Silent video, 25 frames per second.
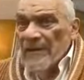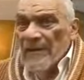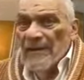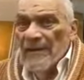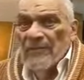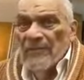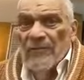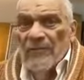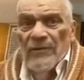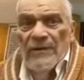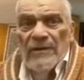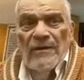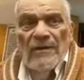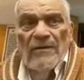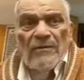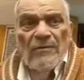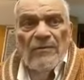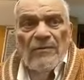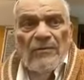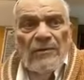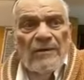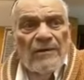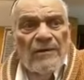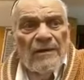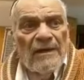and we
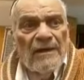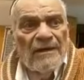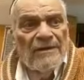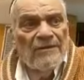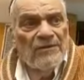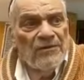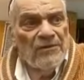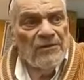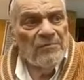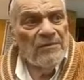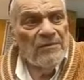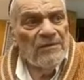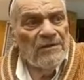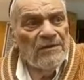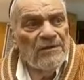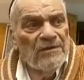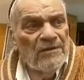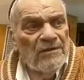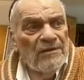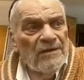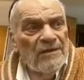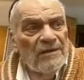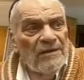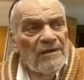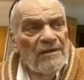don't work on
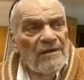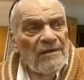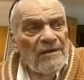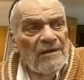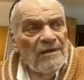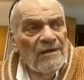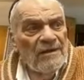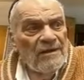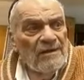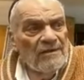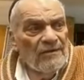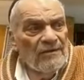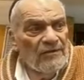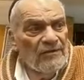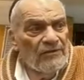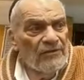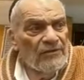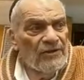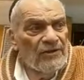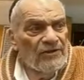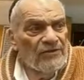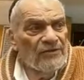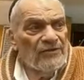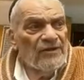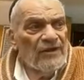Shemitah, so
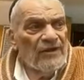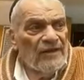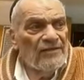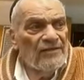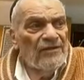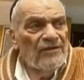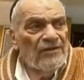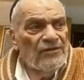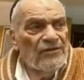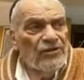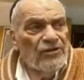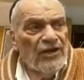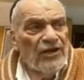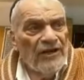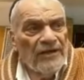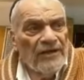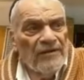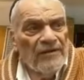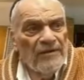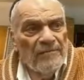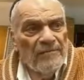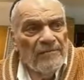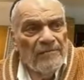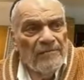just send the check.